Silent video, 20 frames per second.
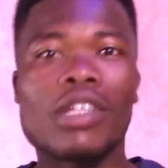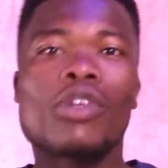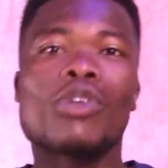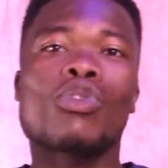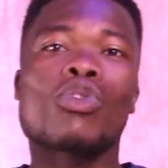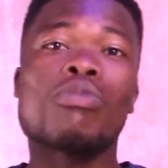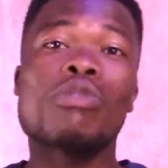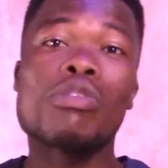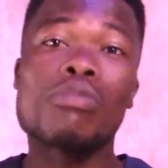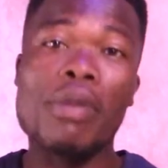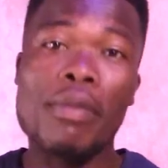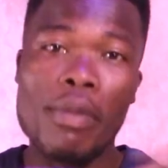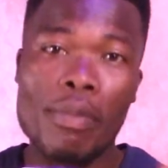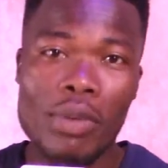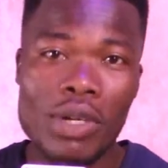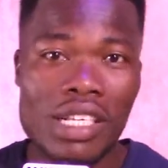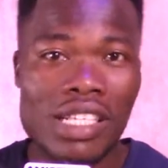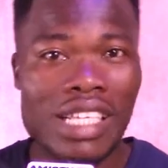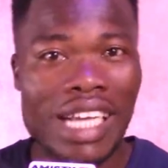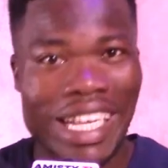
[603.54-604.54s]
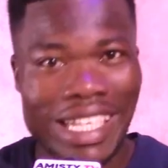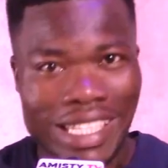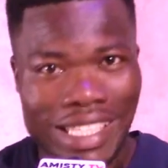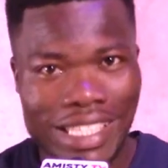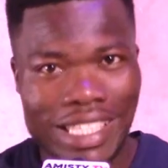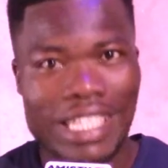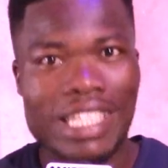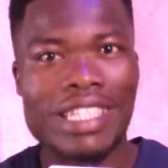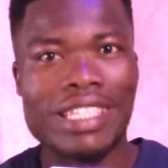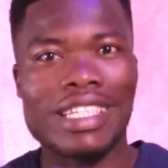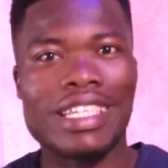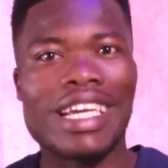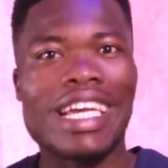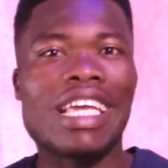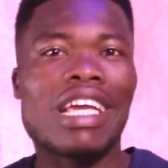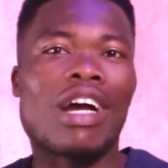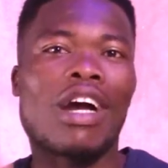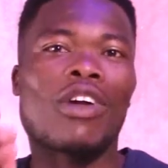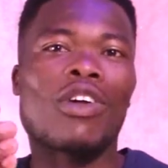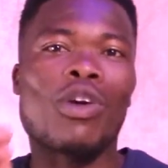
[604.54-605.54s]
so bit mama police a che
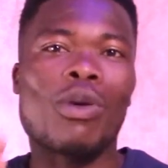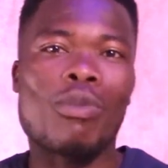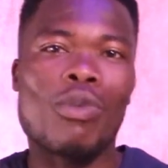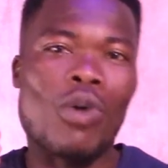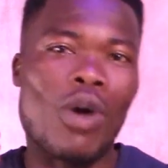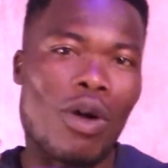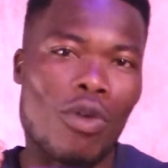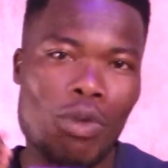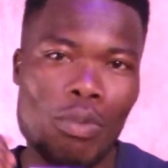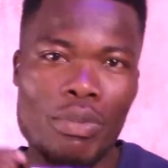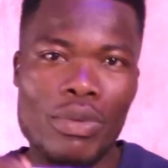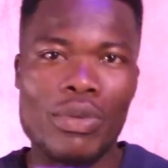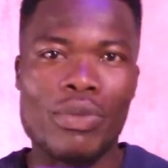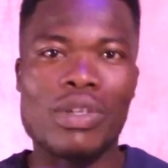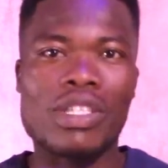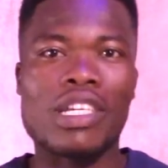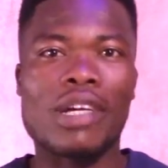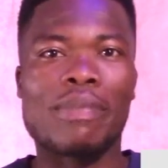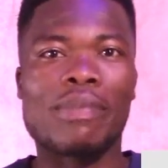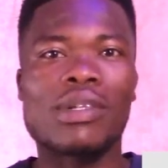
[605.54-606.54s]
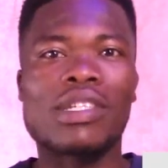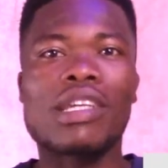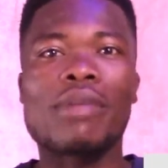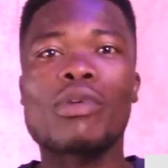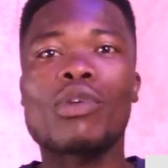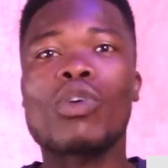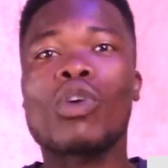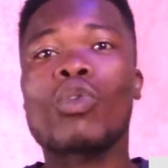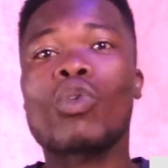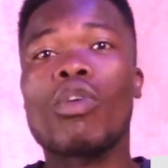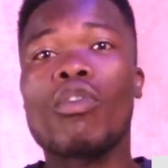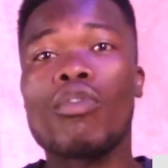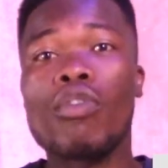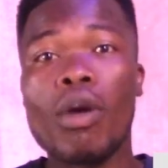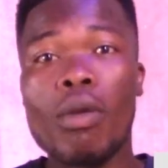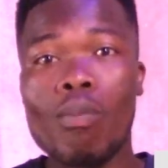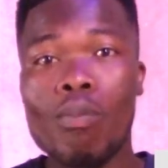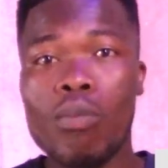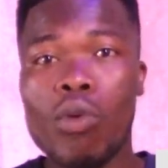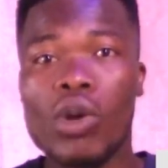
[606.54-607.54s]
e anabo akompe kwa Japan de bi konko fo
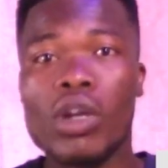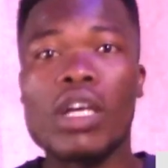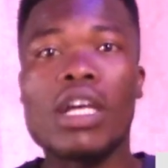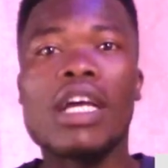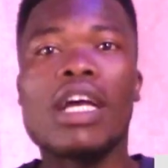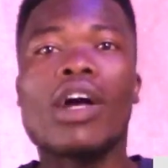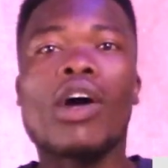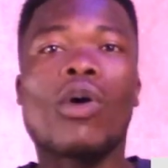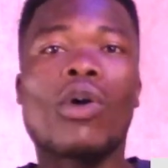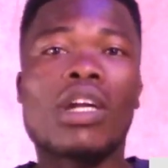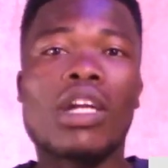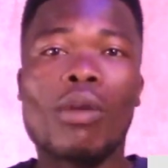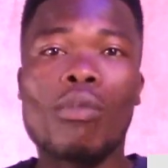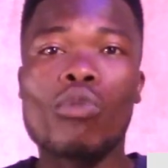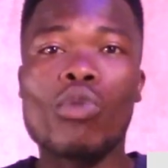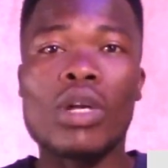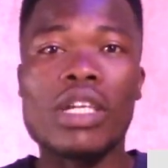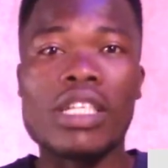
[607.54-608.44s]
bon ona bo